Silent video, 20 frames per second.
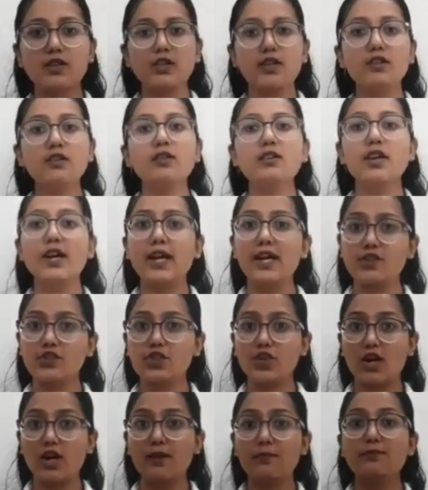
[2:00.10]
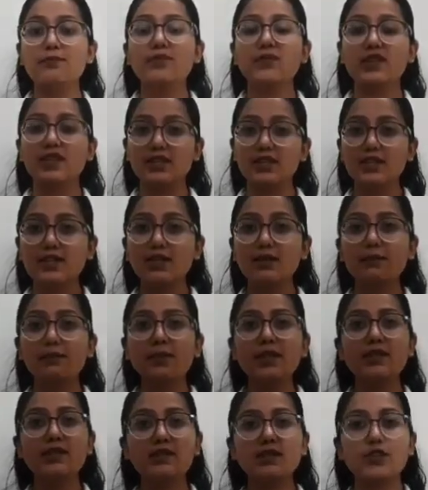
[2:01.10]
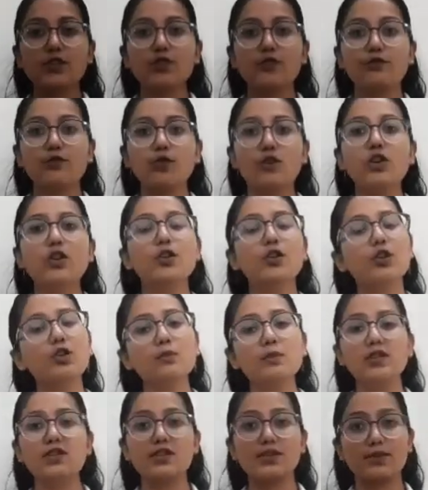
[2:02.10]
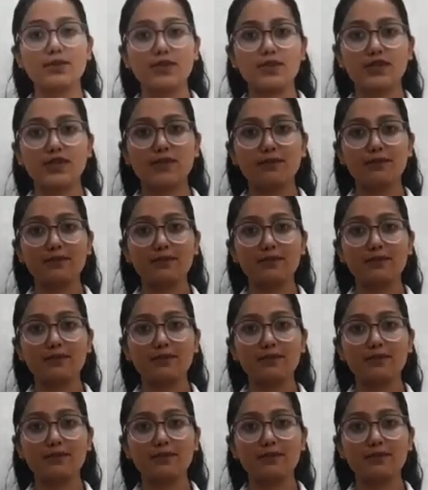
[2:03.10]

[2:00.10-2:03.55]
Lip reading: in HR, then simply search for human resource.